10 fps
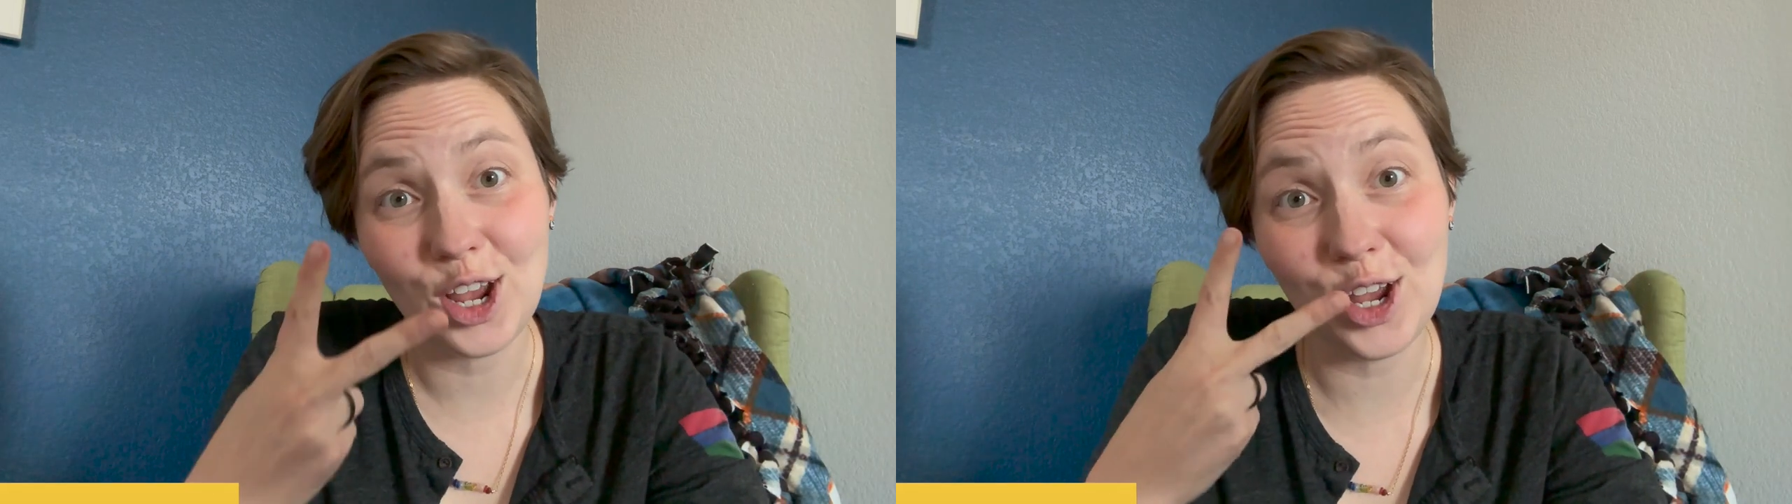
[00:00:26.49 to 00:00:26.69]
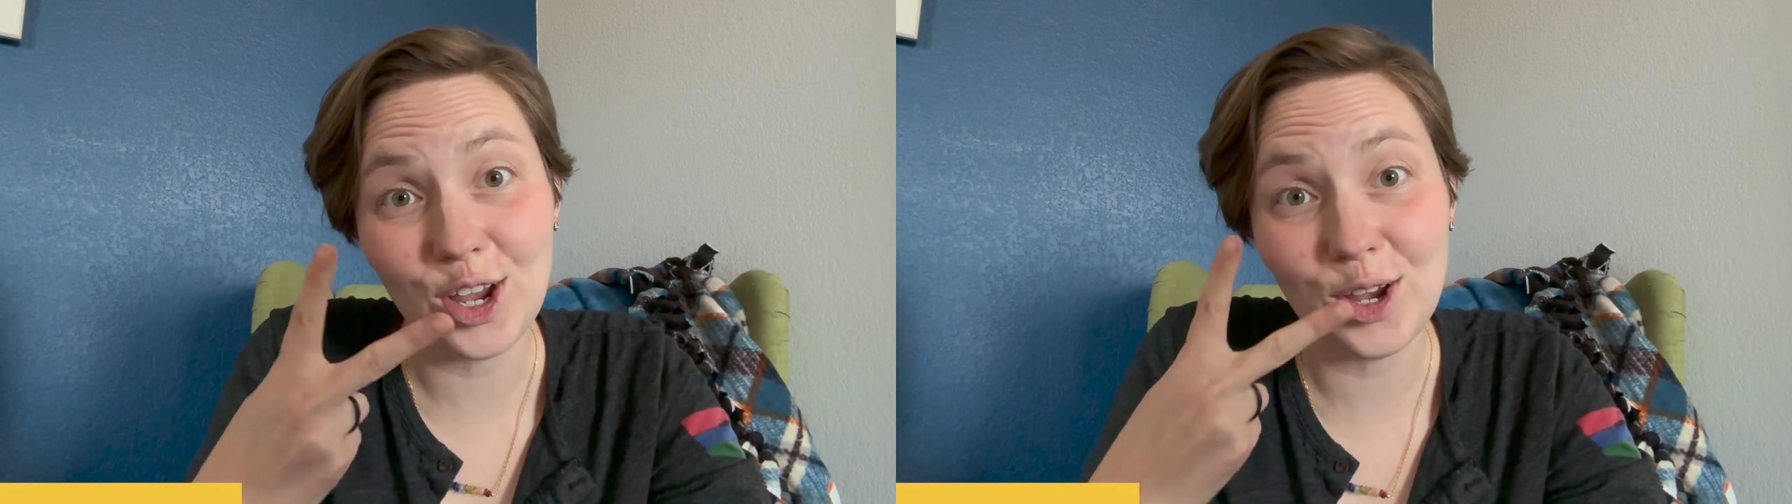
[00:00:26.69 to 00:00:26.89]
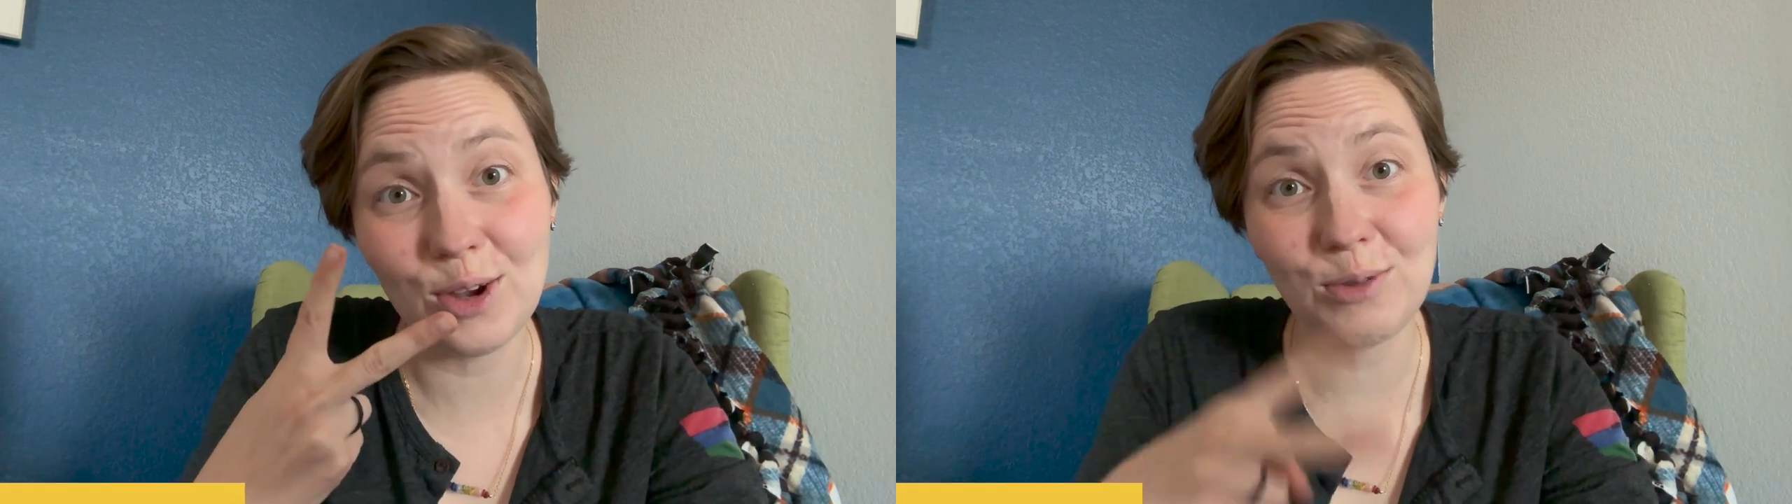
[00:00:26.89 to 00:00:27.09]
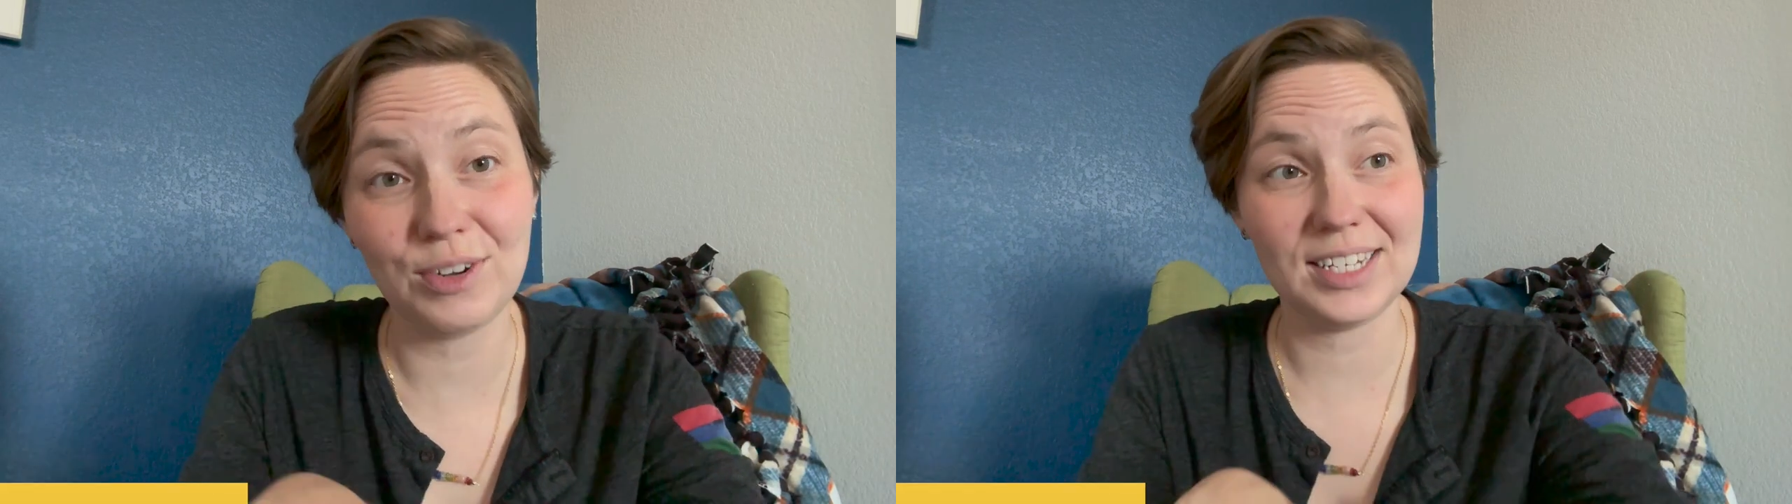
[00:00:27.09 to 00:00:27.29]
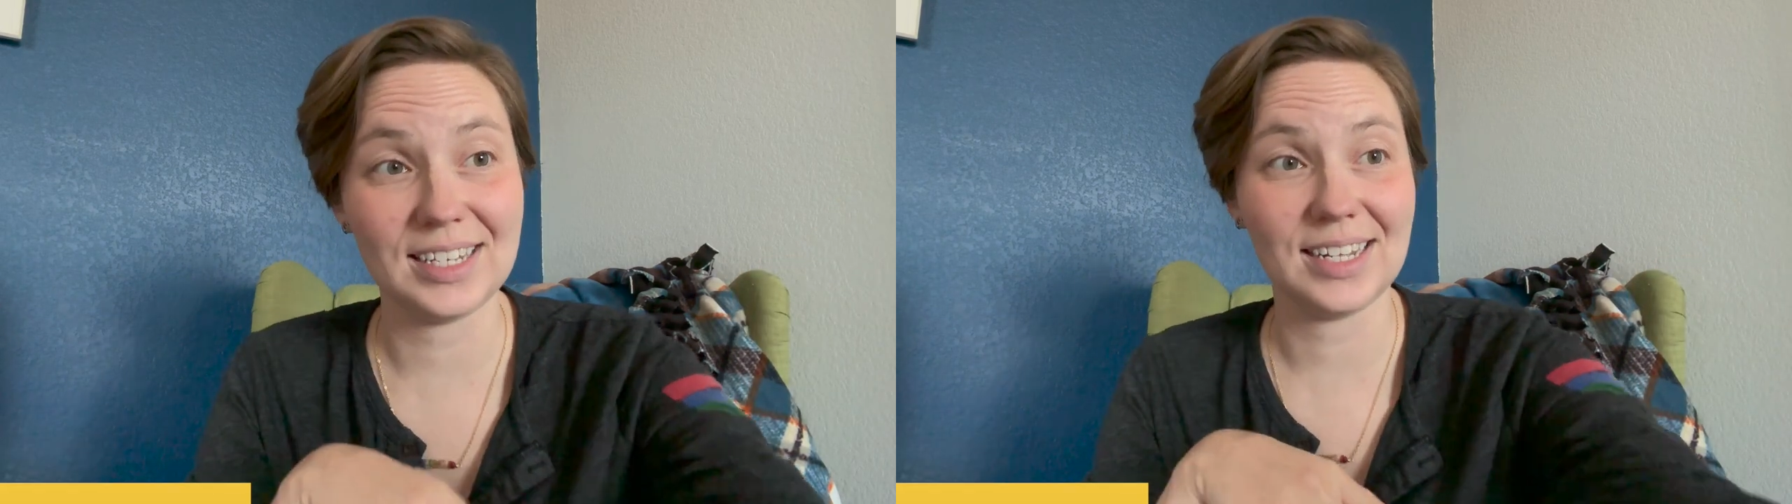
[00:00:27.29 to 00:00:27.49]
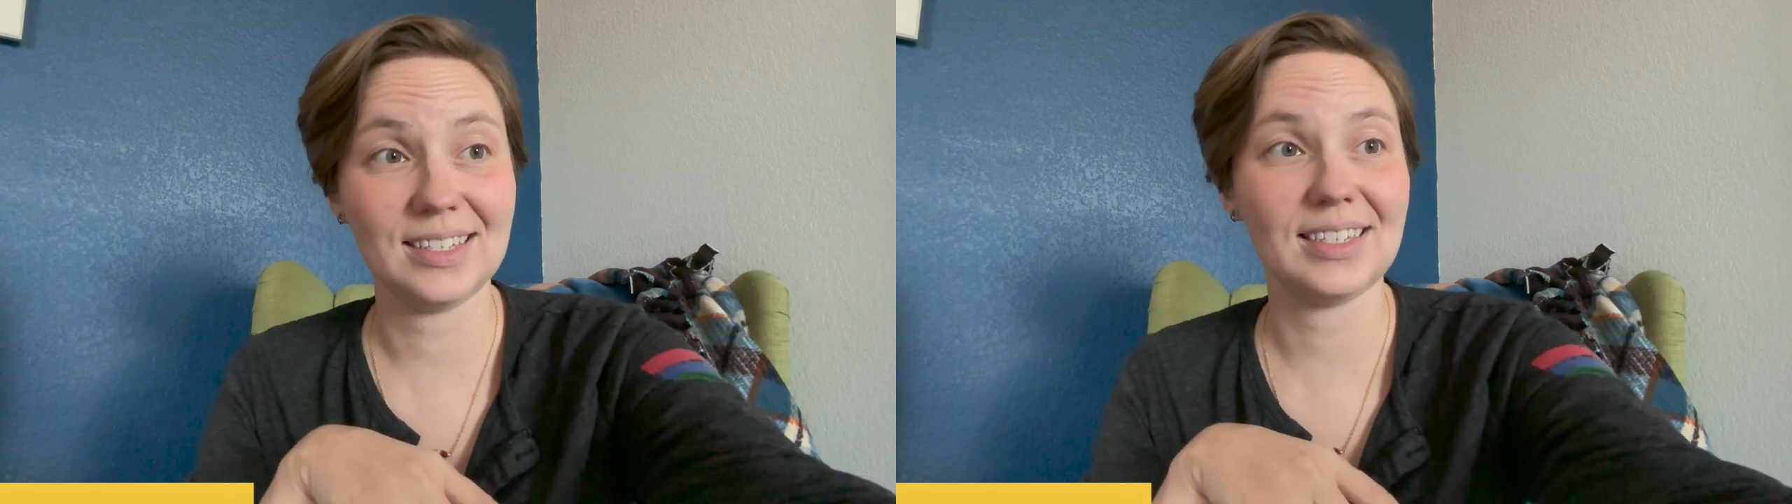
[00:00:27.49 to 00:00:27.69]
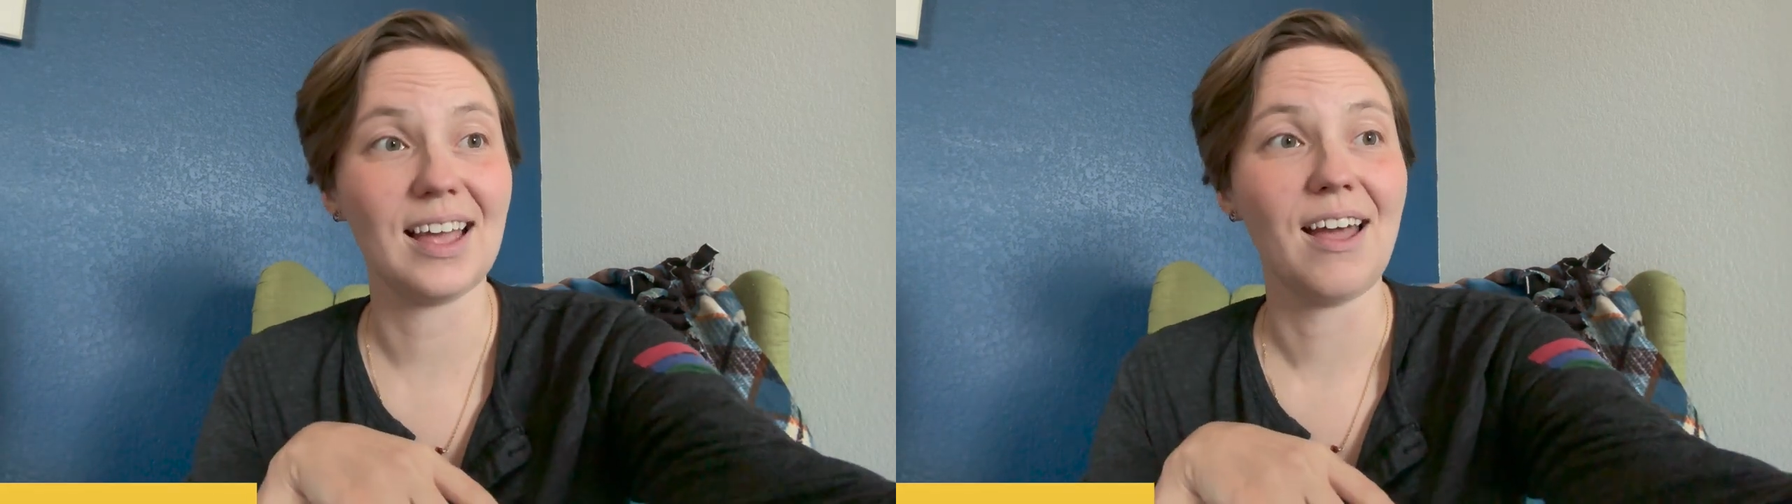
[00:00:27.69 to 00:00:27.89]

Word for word: two reasons.